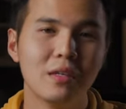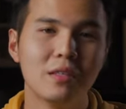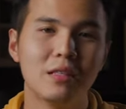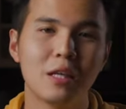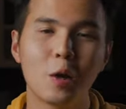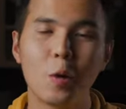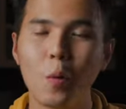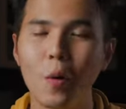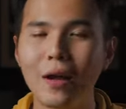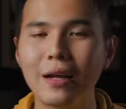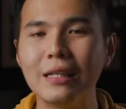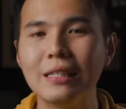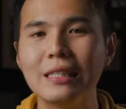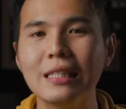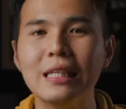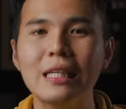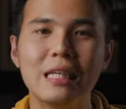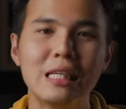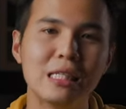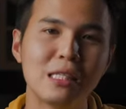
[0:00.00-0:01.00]
the
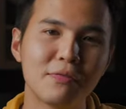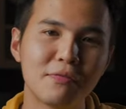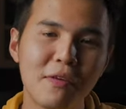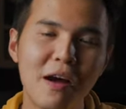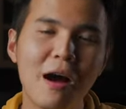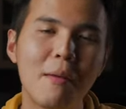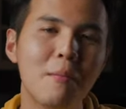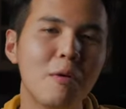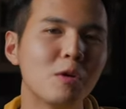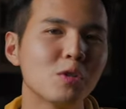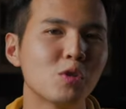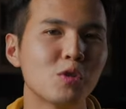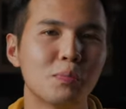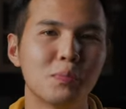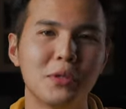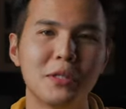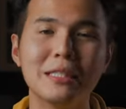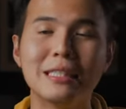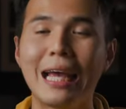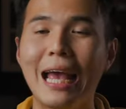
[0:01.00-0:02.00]
quality is far more
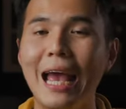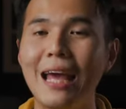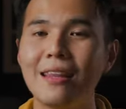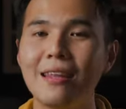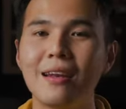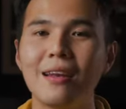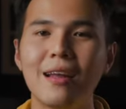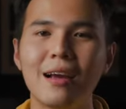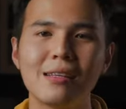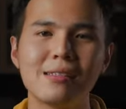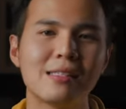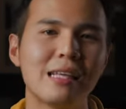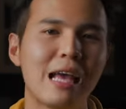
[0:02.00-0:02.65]
superior than any lights